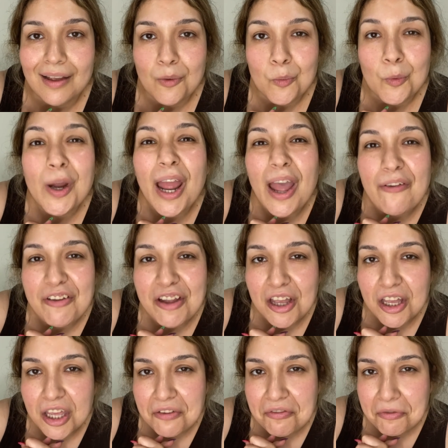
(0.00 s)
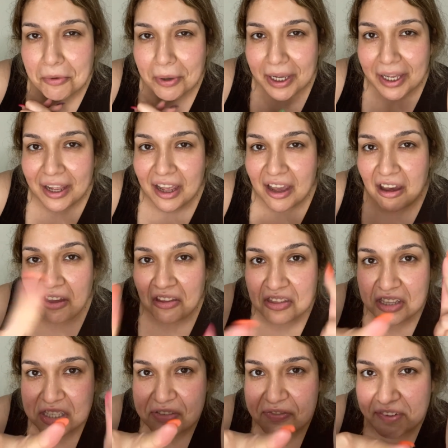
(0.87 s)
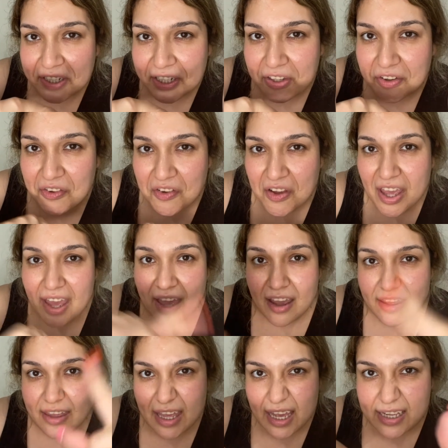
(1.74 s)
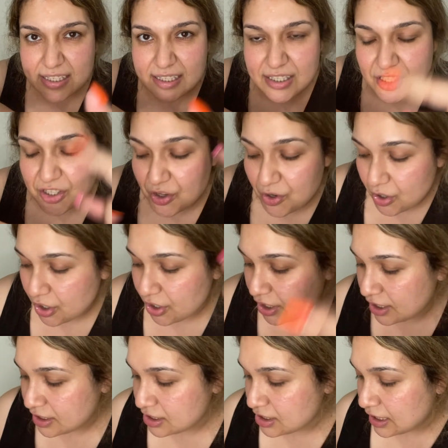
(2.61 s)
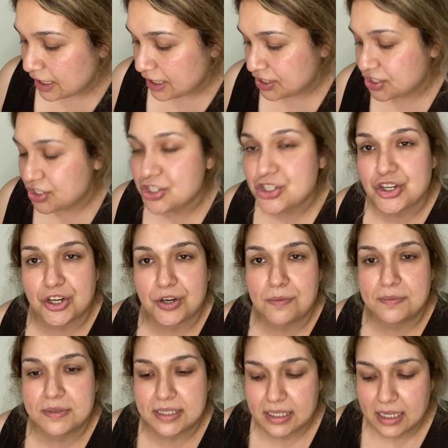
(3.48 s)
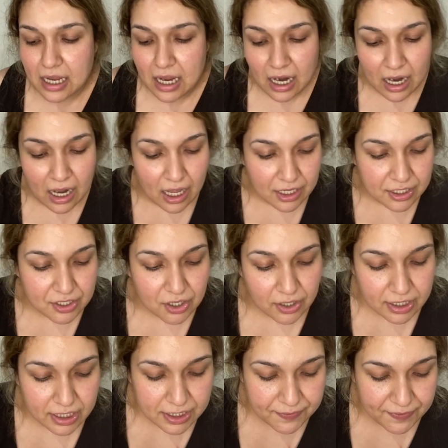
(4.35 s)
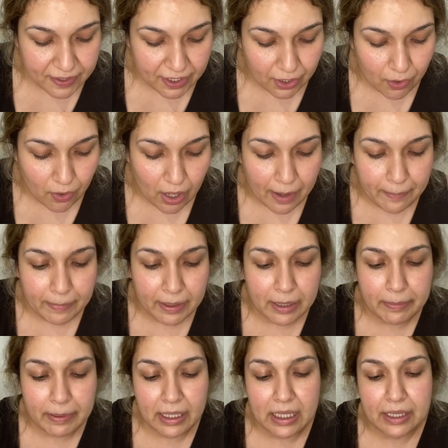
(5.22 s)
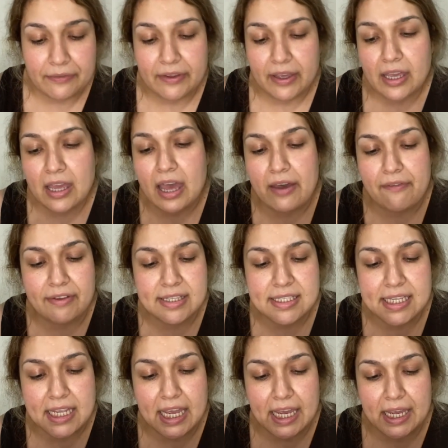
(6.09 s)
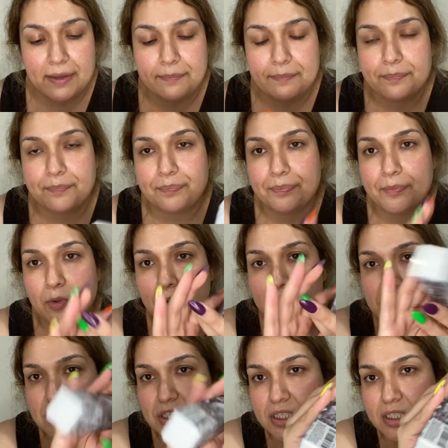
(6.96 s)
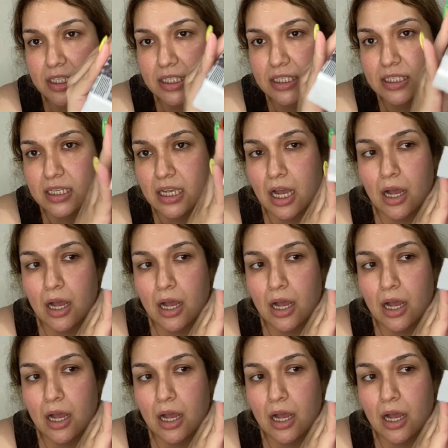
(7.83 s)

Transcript: We're having a giveaway on this video. Yes, you heard it, ladies and germs. So in this video, I'm gonna be giving Heaven's Gate, which is this